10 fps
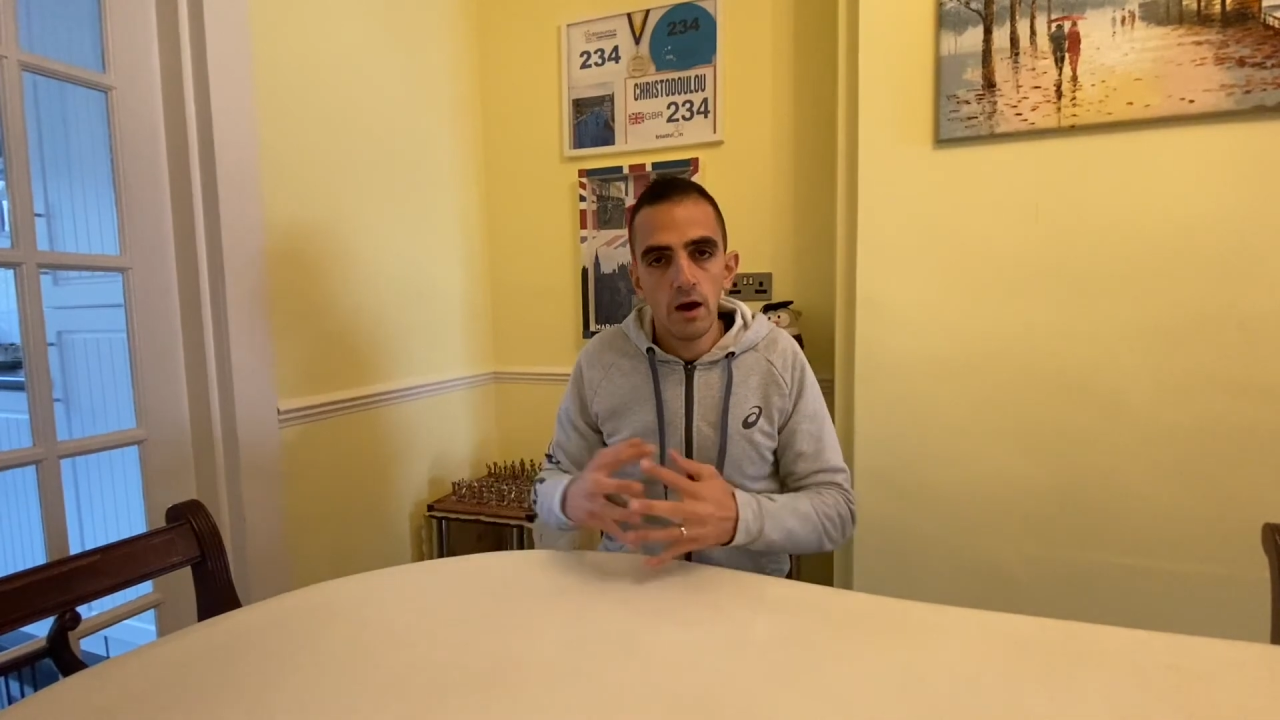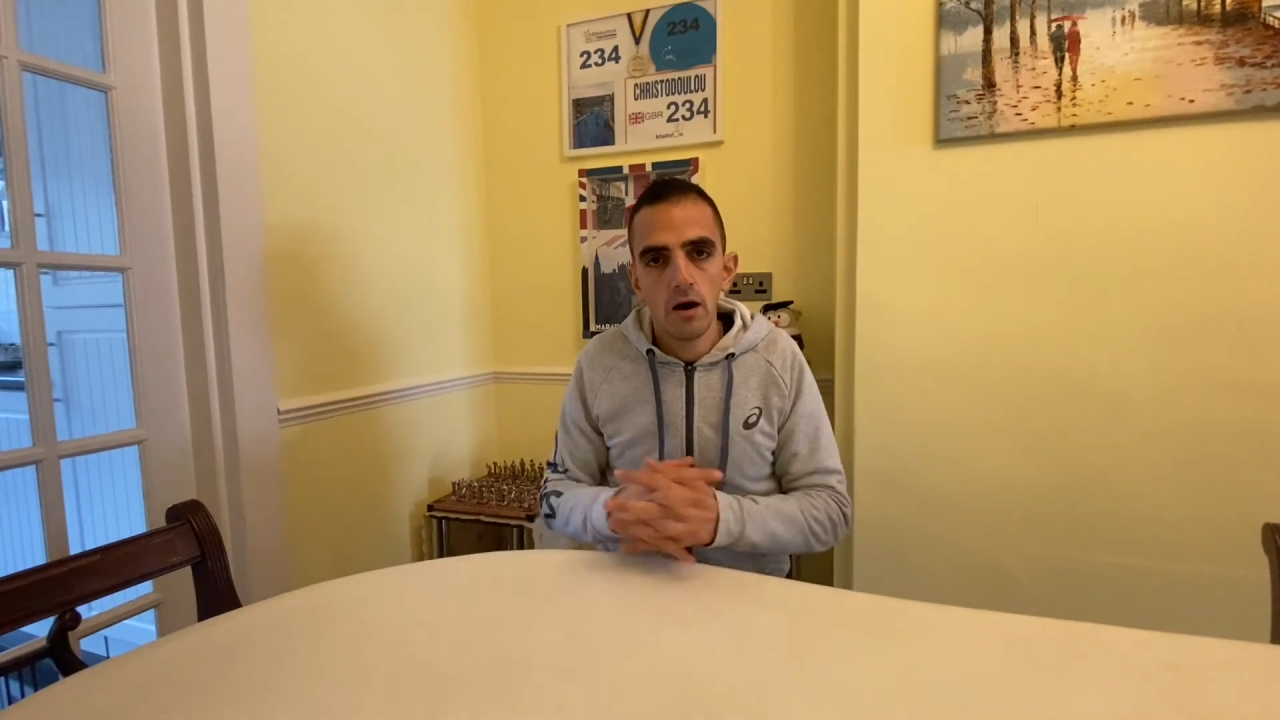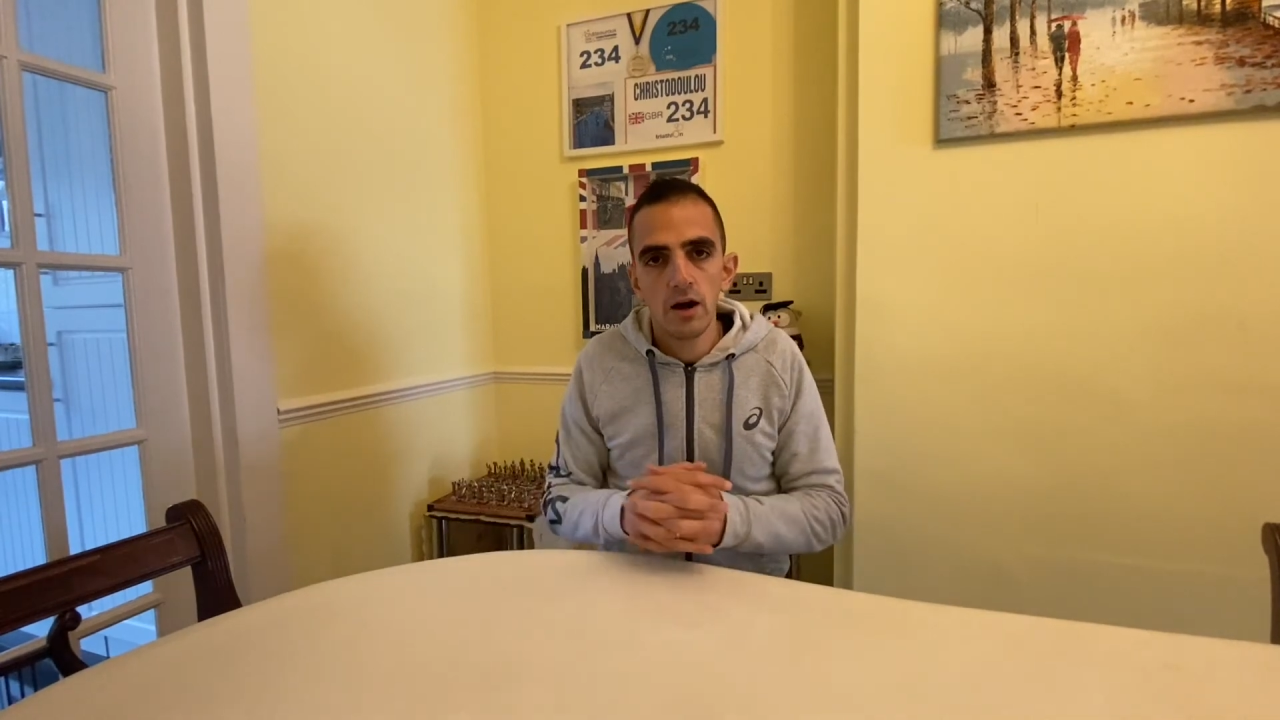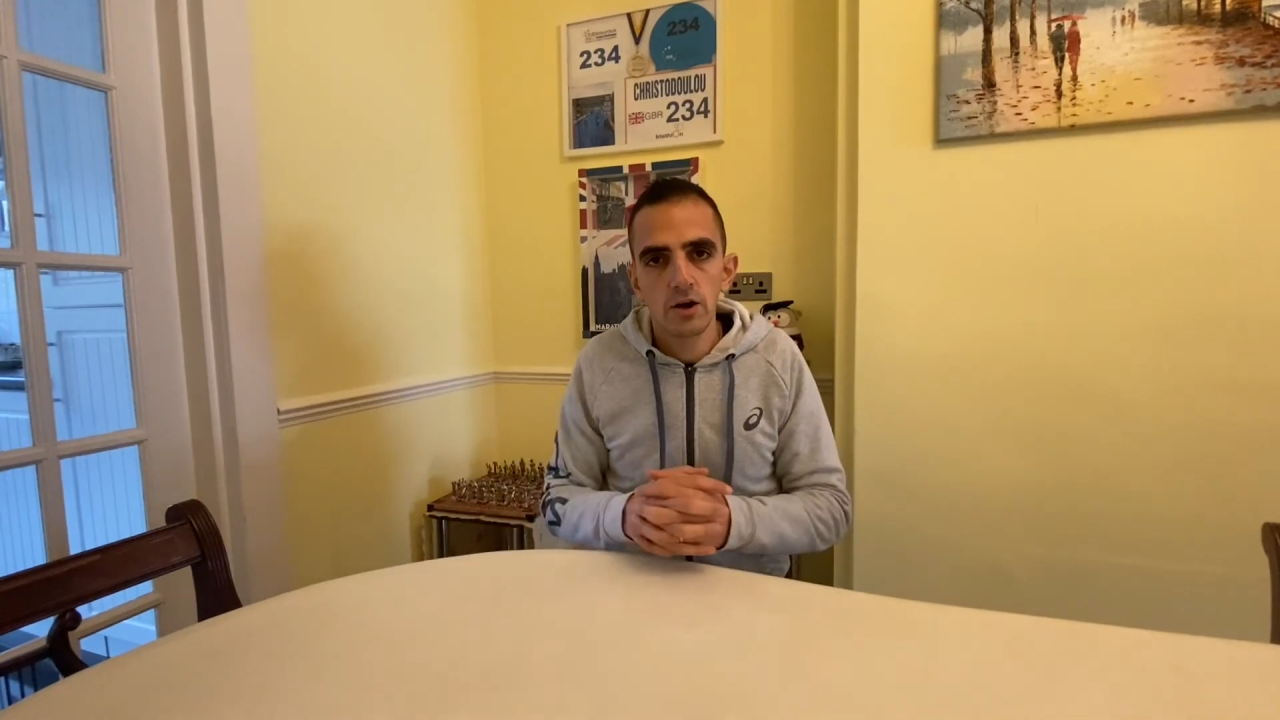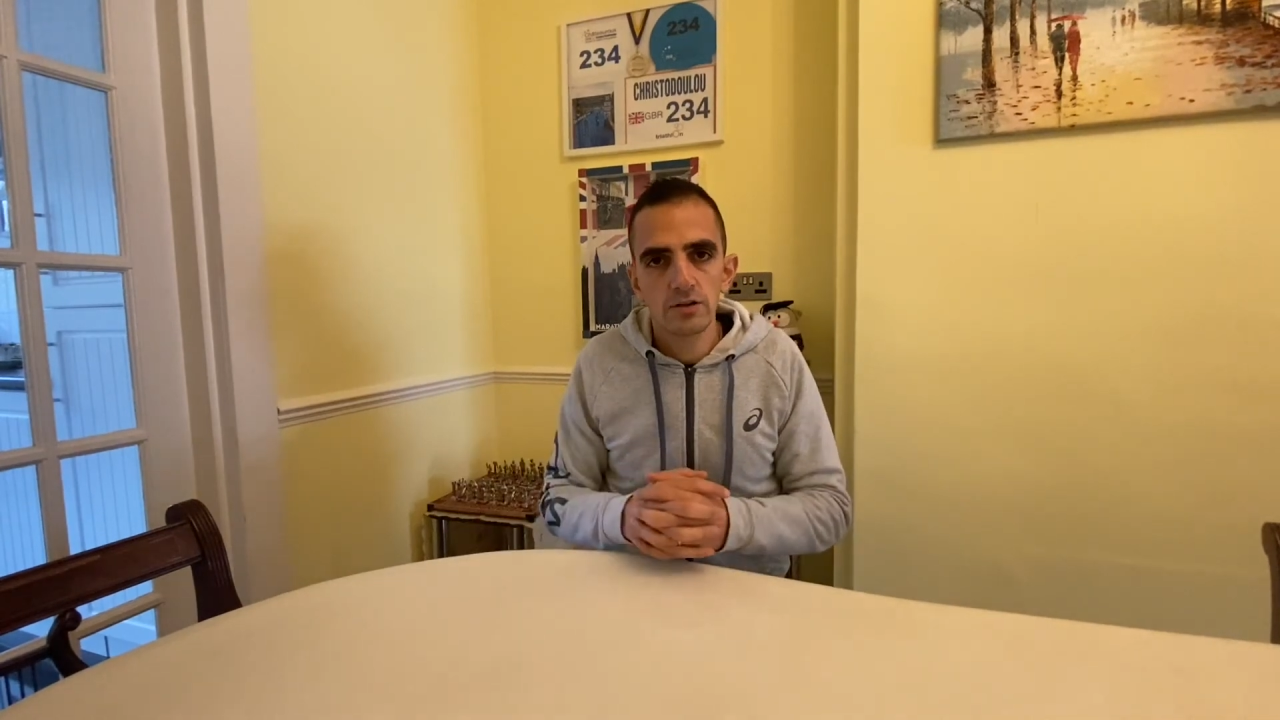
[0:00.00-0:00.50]

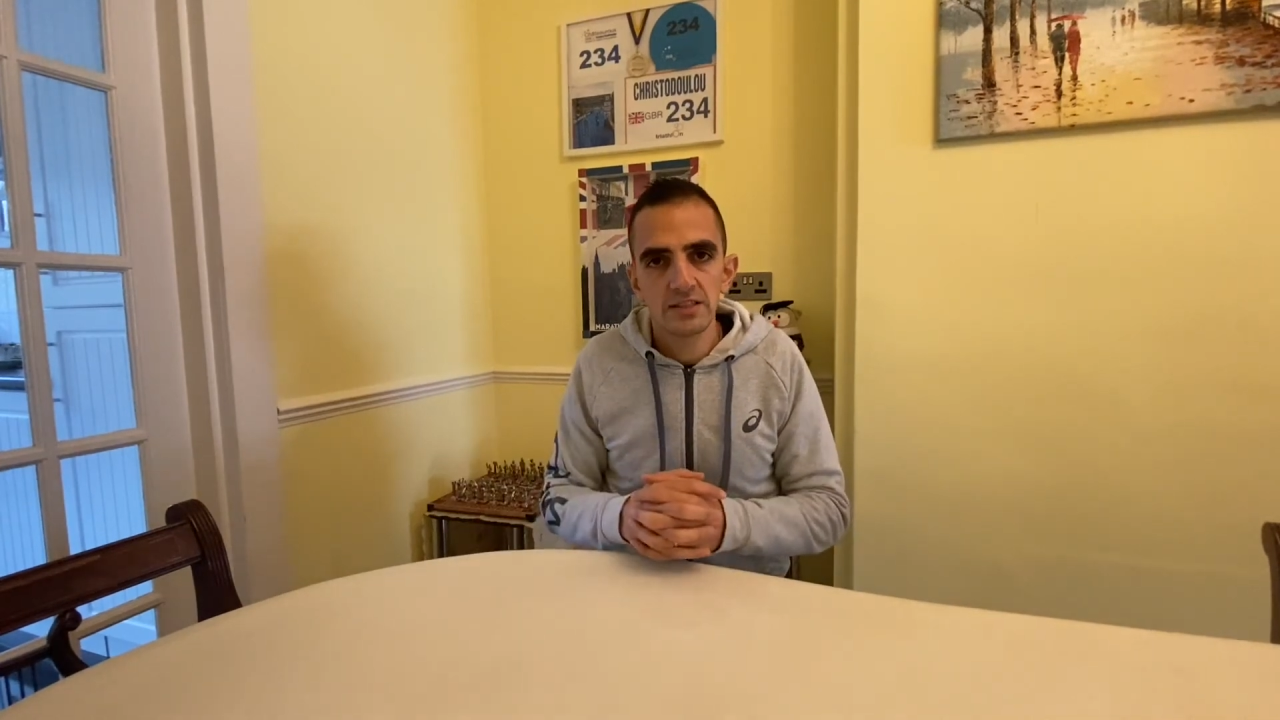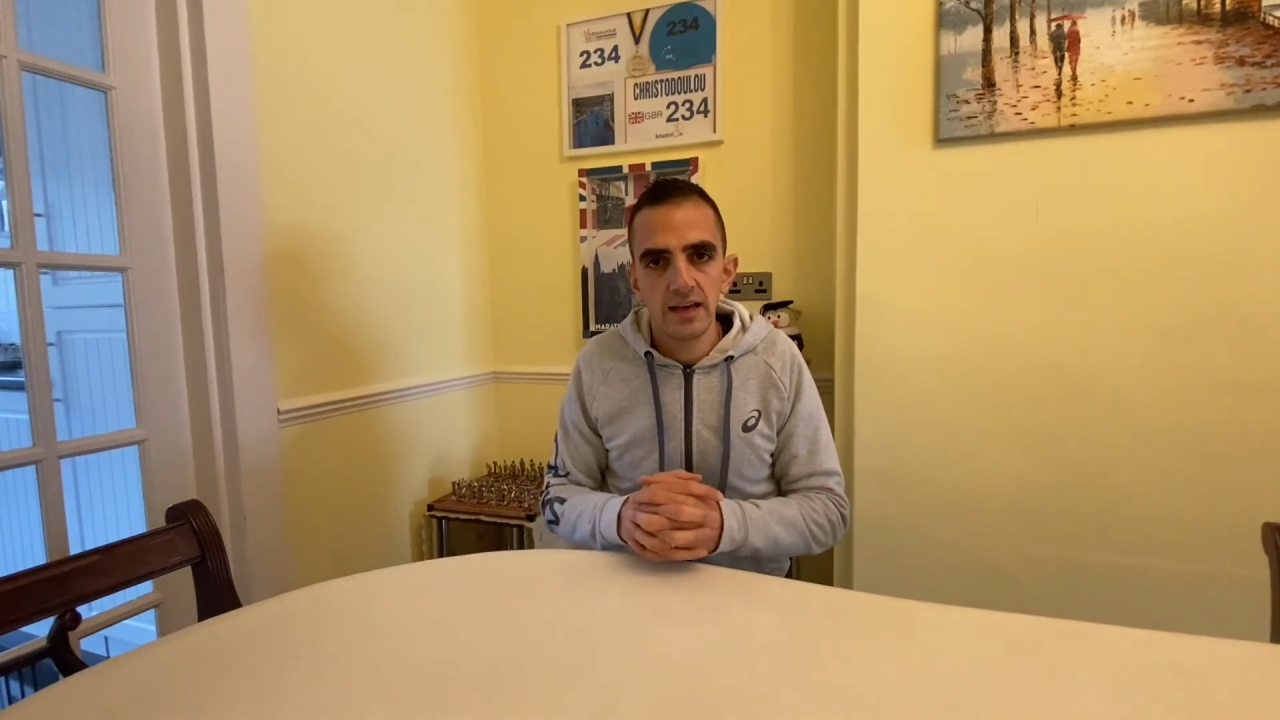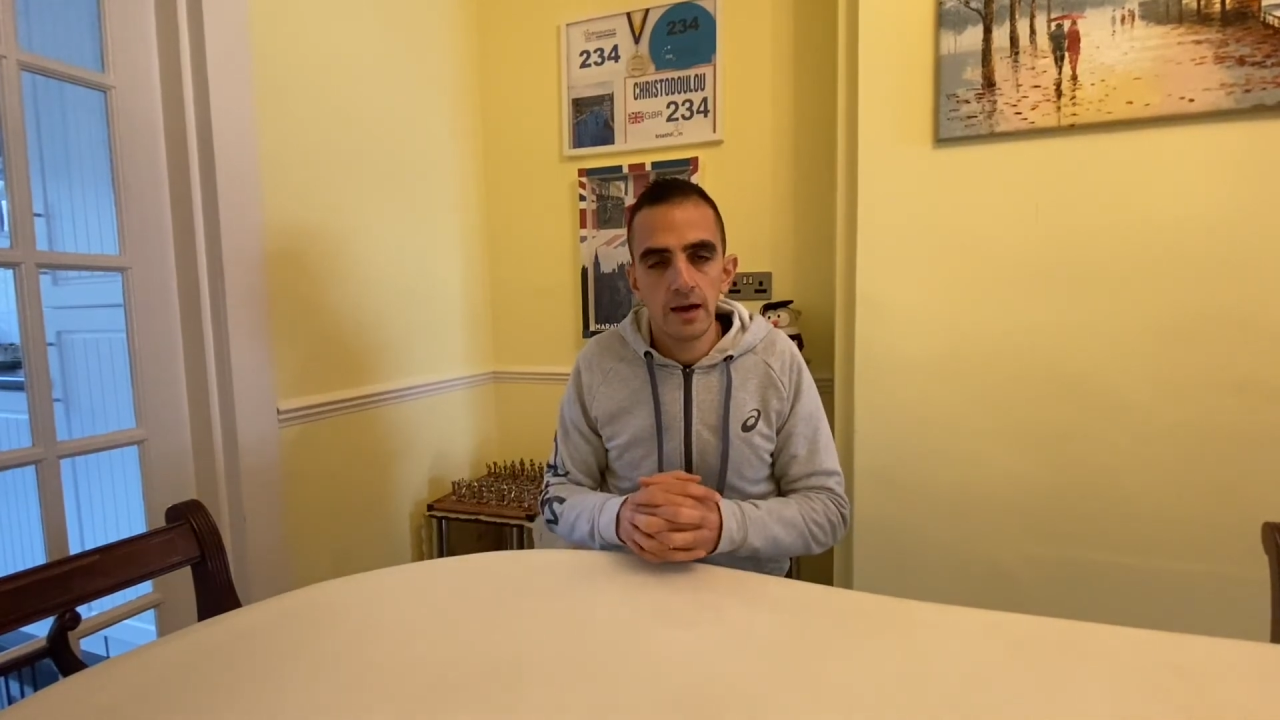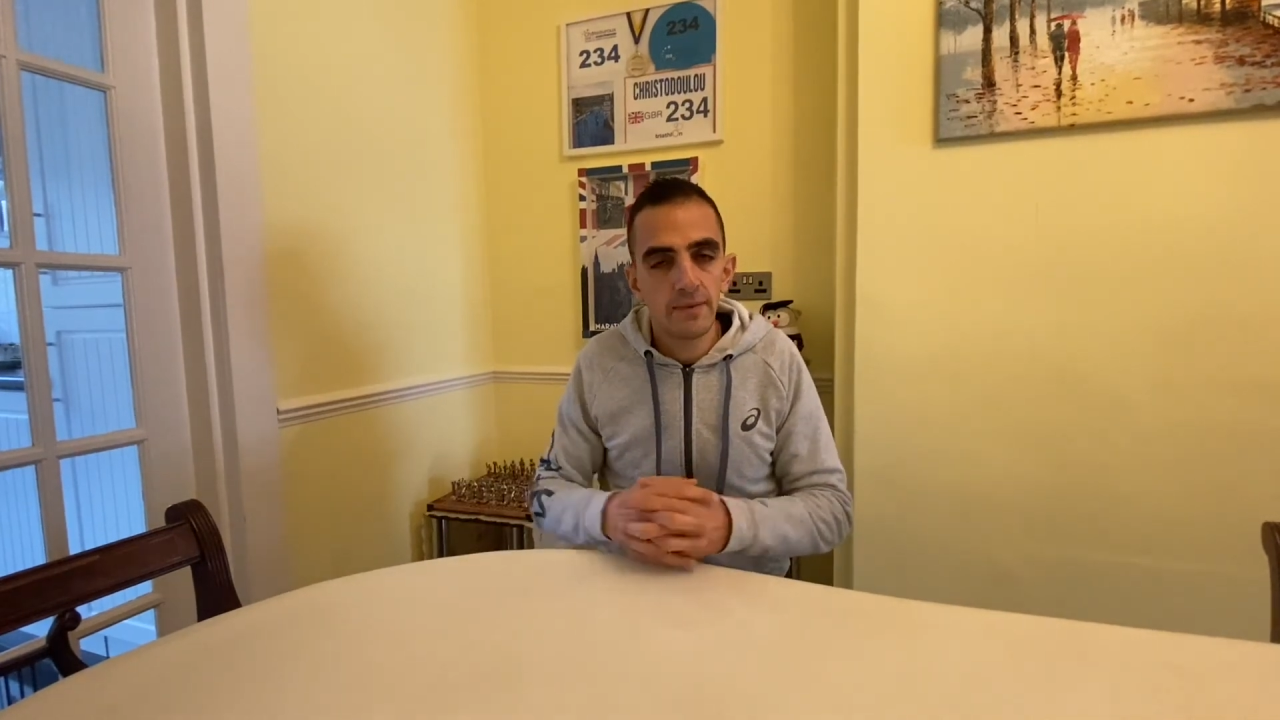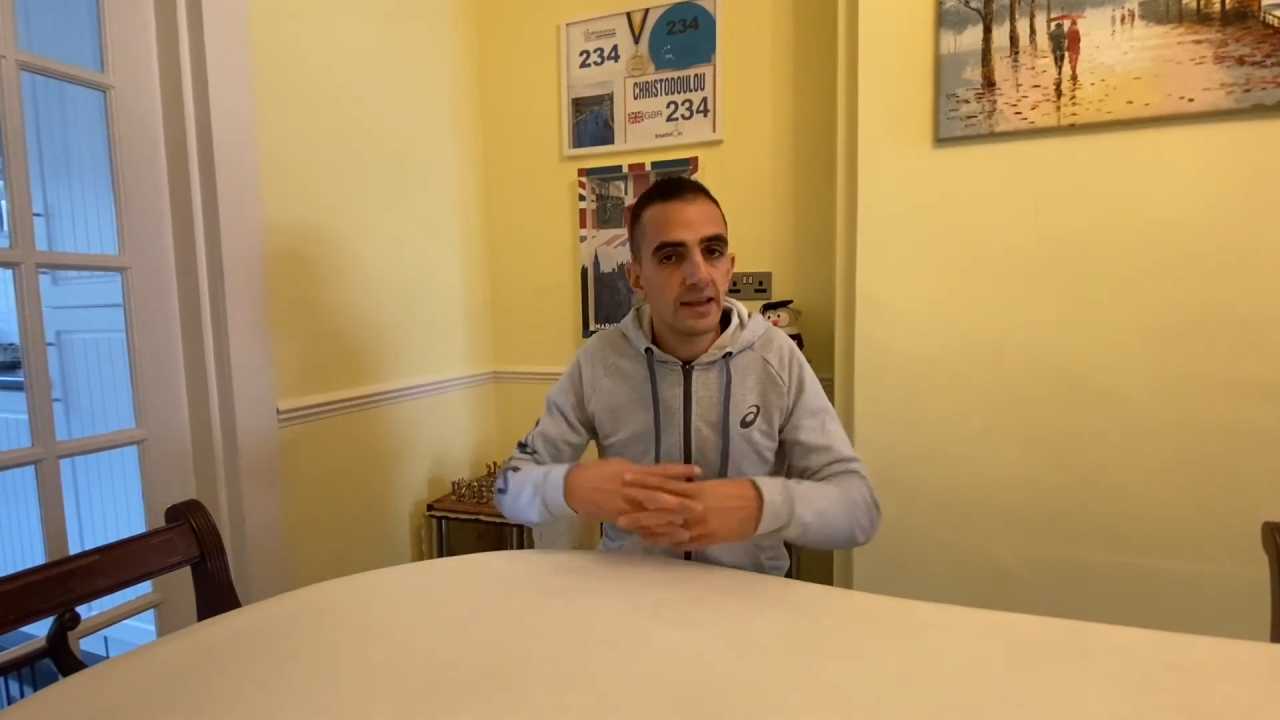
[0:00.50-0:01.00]
I got it.
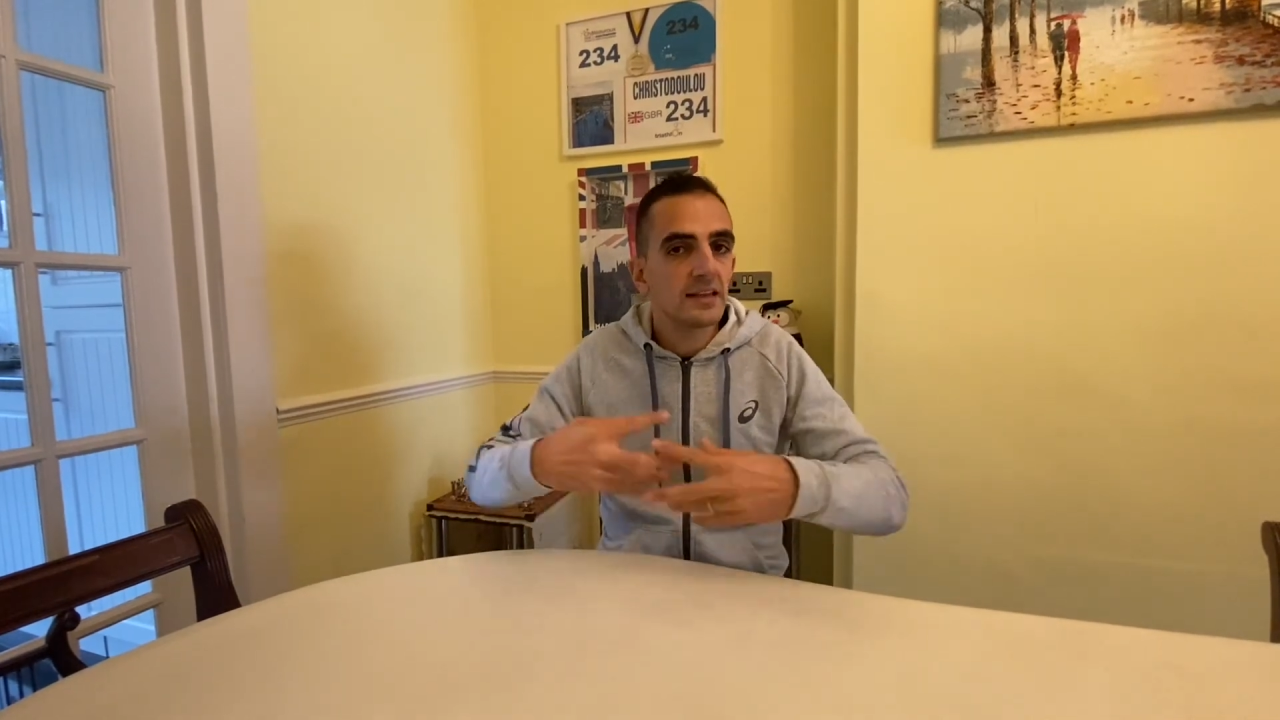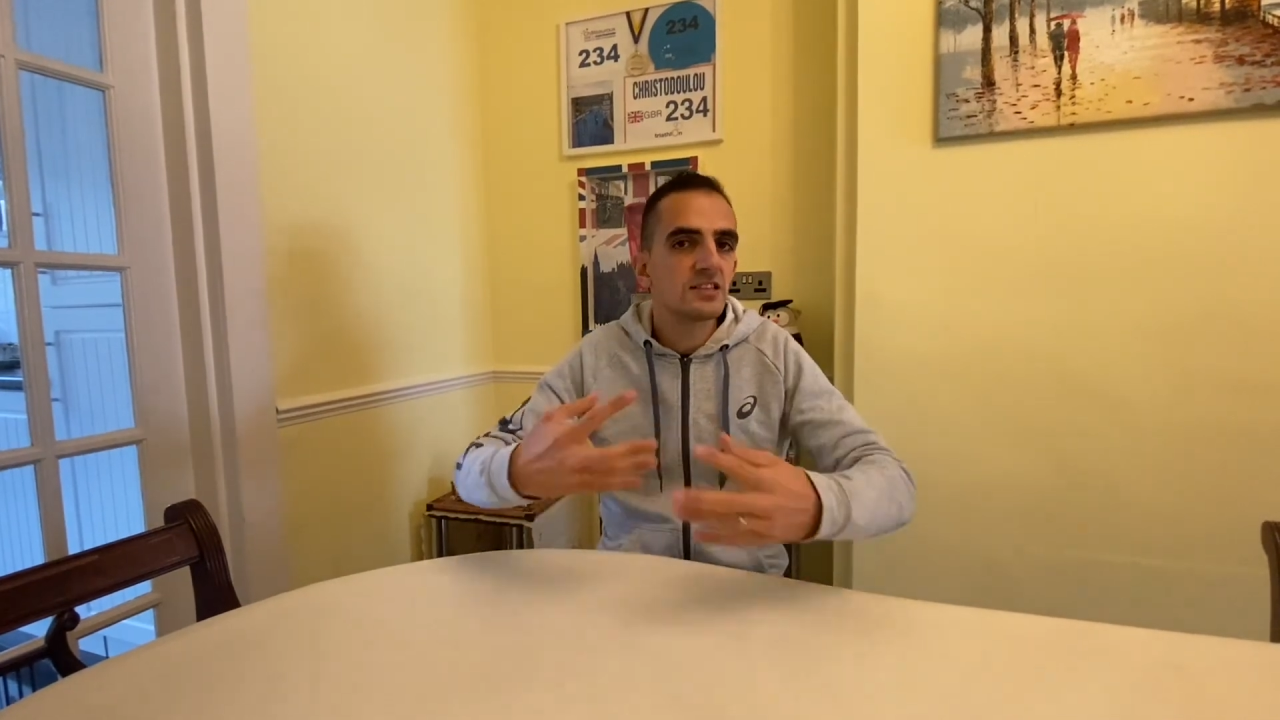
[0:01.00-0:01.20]
Now you can